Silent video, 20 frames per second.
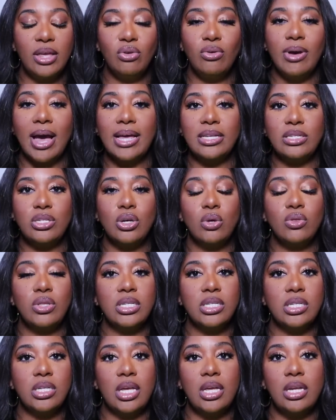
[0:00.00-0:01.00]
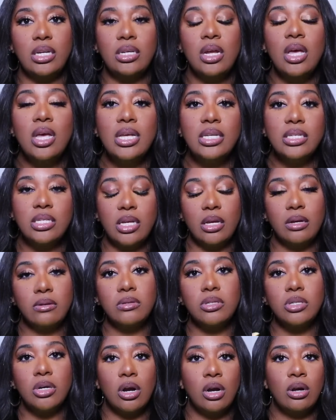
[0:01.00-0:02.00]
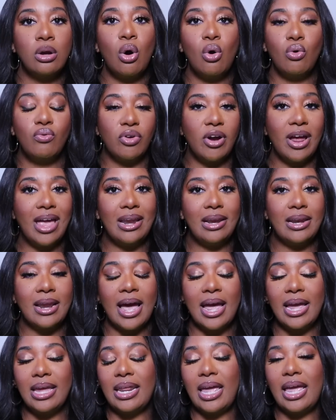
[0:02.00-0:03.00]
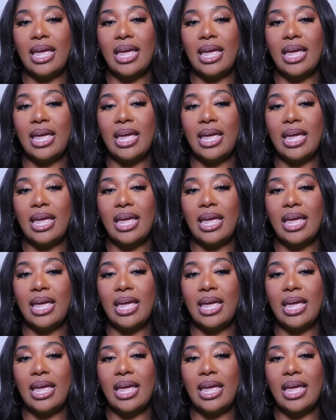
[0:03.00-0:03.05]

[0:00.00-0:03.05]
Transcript: You guys know the skin cells turn over at night,